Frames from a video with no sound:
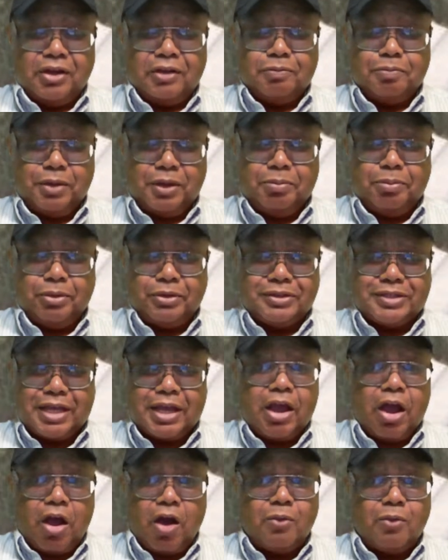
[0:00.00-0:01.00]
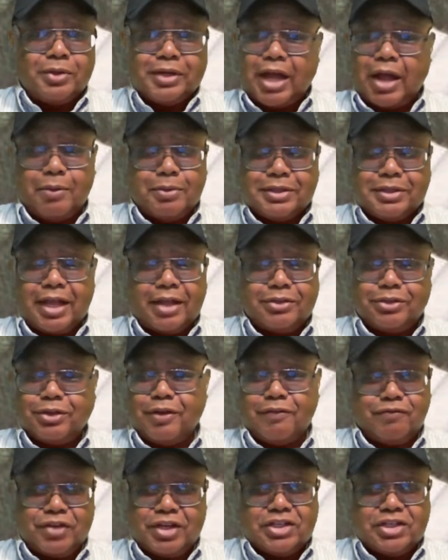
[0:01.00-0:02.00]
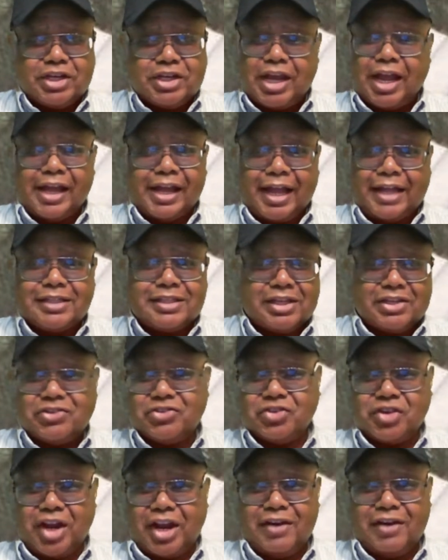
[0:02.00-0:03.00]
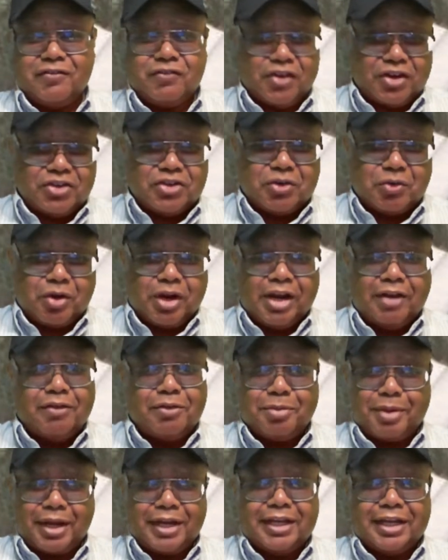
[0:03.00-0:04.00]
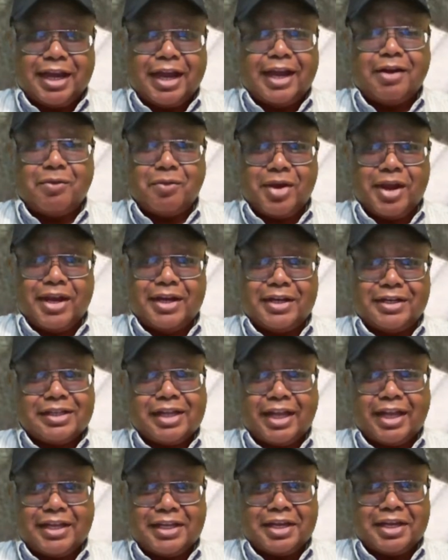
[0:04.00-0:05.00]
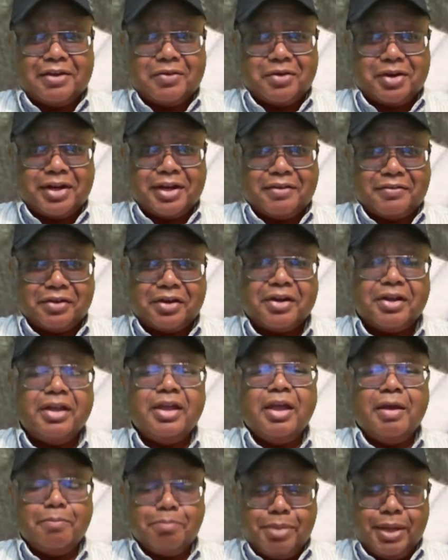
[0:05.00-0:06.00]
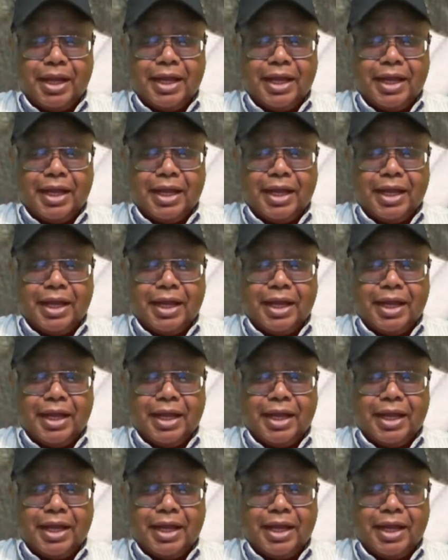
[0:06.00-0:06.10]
Because people say, oh, when I was out there fishing, I caught this giant fish or whatever. Everybody got away. It's like, yeah, whatever.